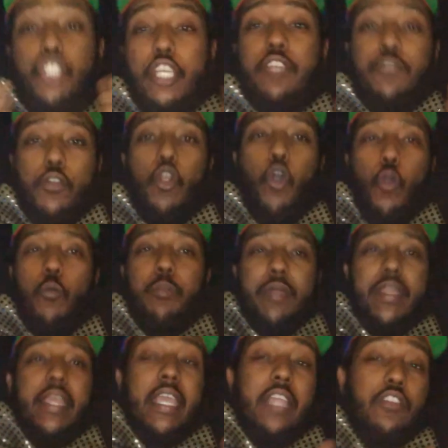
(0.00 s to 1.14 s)
just for
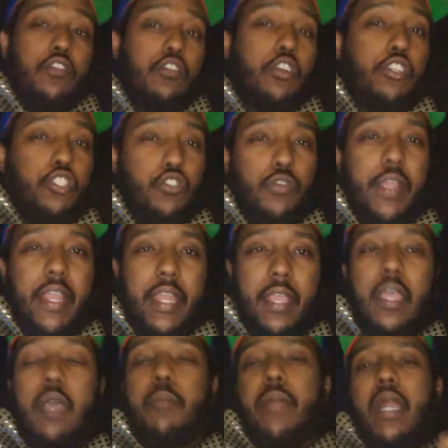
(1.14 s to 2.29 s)
opening and start trading.
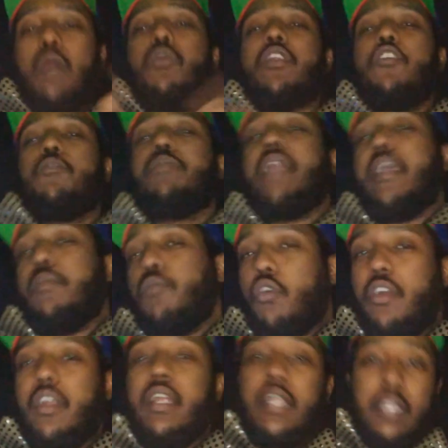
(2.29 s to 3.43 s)
But I will explain
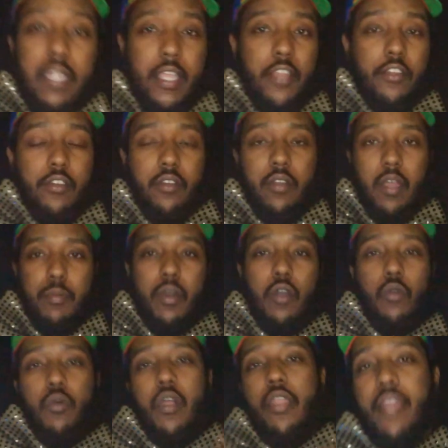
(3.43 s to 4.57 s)
more later
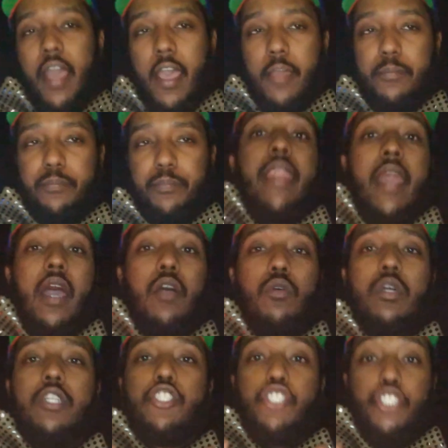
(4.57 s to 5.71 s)
about that. Now,
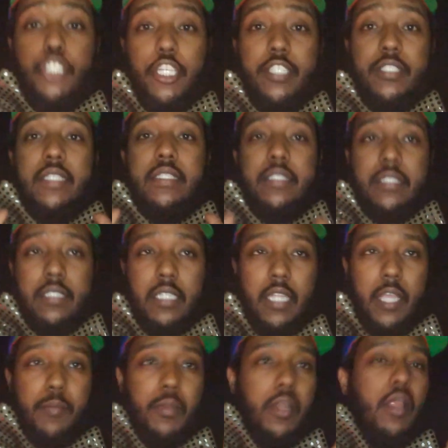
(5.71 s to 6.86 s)
just a
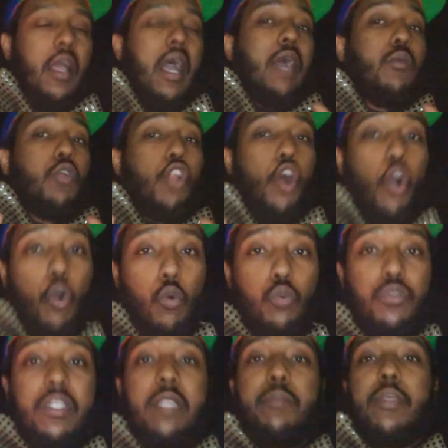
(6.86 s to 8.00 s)
disclaimer, I will
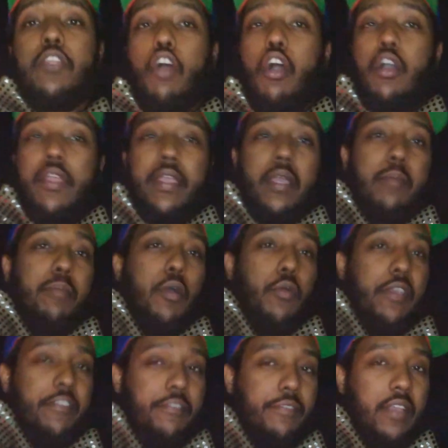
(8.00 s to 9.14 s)
only be talking
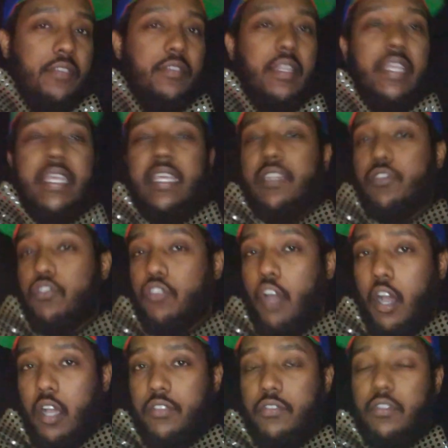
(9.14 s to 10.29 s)
about investing in
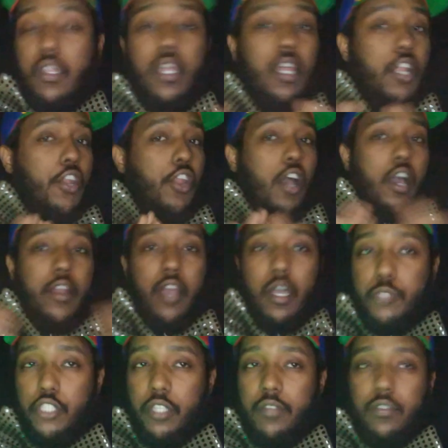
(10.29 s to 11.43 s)
stocks. Not
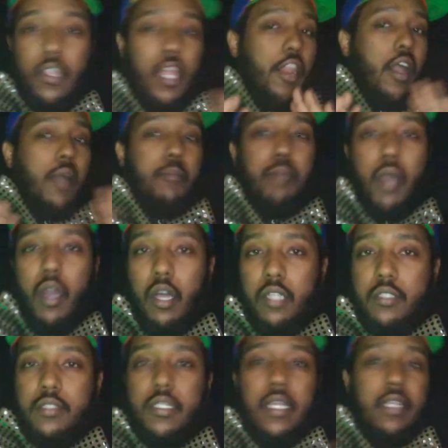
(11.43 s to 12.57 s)
options, not
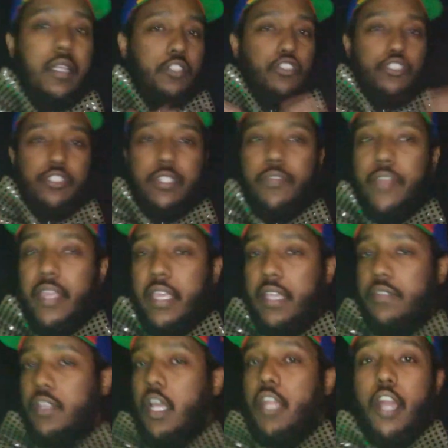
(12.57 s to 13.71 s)
bonds, not
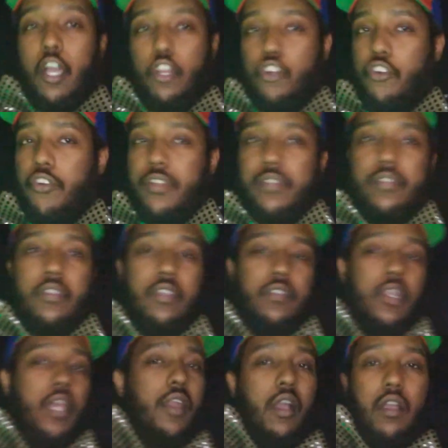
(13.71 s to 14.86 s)
certificates, not currencies,
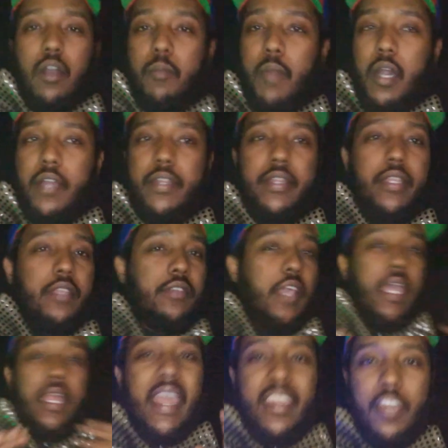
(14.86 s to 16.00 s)
not commodities,
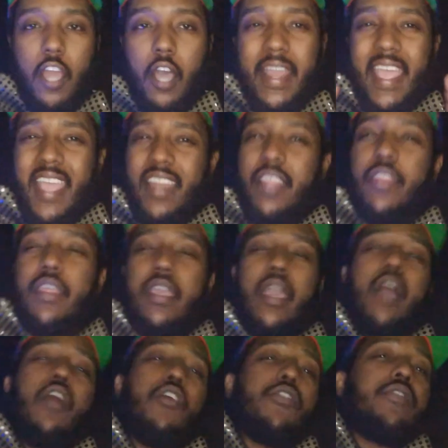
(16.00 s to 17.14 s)
and not anything
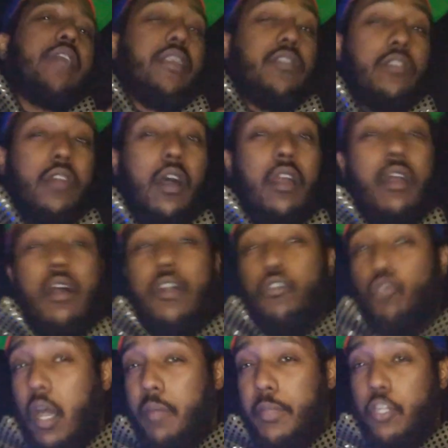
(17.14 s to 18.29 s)
else that is not on
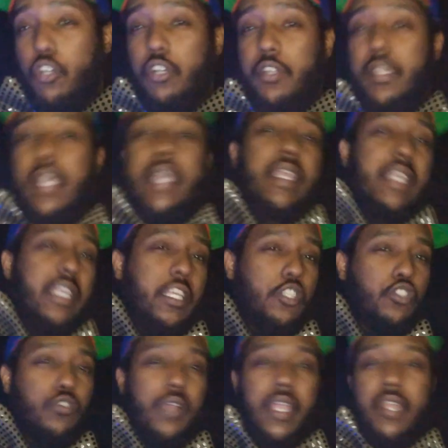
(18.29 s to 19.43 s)
Robinhood,
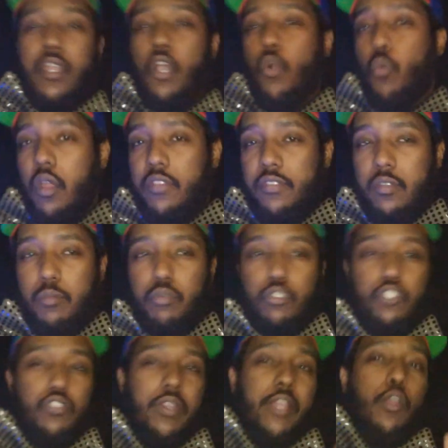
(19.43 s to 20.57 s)
E-Trade, Wealth Simple
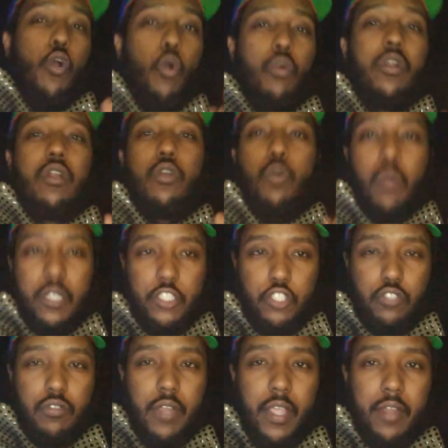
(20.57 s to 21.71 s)
Trade, or
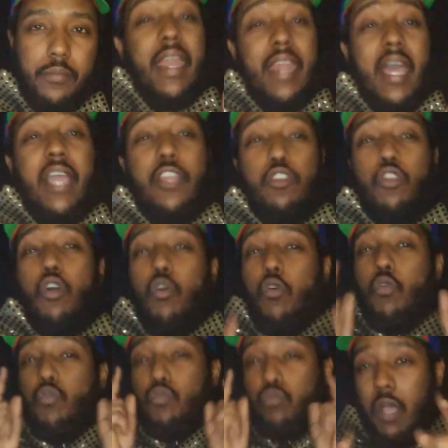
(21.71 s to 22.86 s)
Questrade. And I know
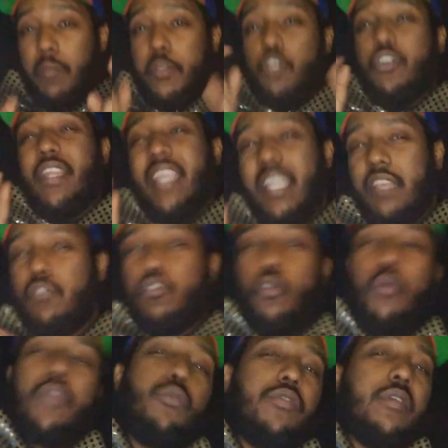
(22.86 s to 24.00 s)
Robinhood is
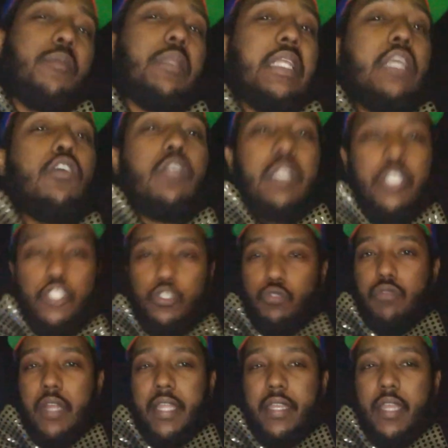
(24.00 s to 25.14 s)
going through some legal
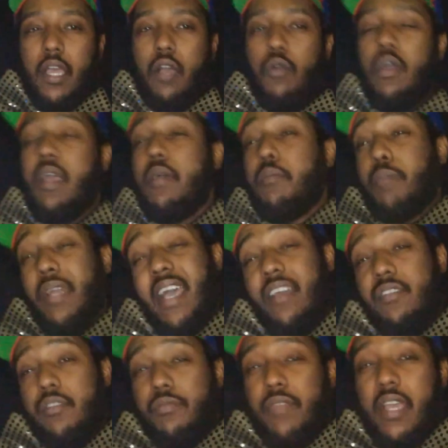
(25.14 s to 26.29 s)
issues right now, but
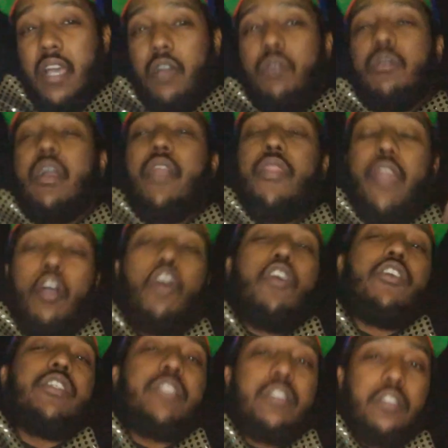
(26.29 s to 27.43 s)
as of now, they
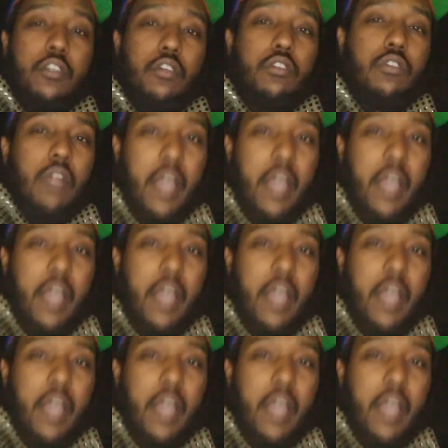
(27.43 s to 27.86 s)
are still